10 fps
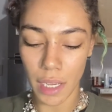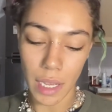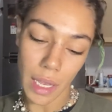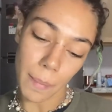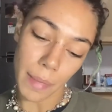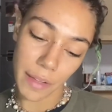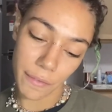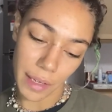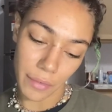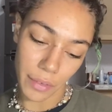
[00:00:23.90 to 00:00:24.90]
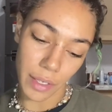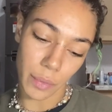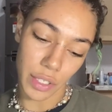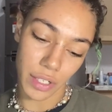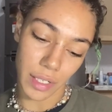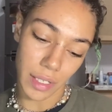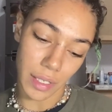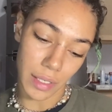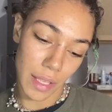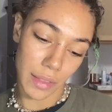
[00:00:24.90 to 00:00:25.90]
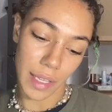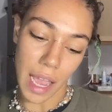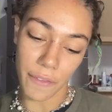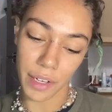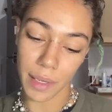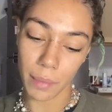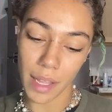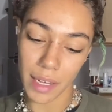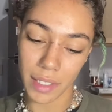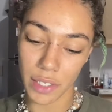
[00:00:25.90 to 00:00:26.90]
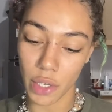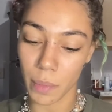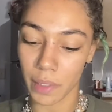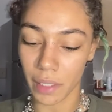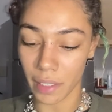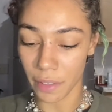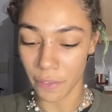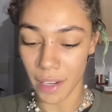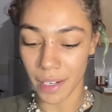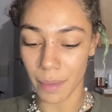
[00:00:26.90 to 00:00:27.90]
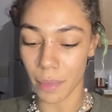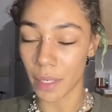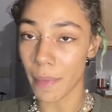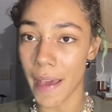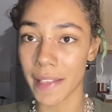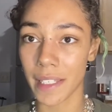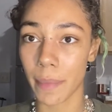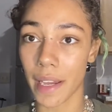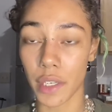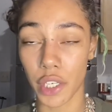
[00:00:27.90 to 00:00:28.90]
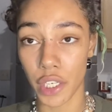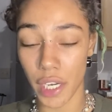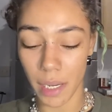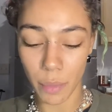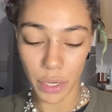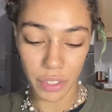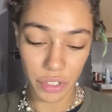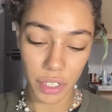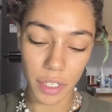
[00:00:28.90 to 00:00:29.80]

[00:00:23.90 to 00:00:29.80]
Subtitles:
my favorite, which is the African Black Soap Clarifying Mud Mask by Shea Moisture.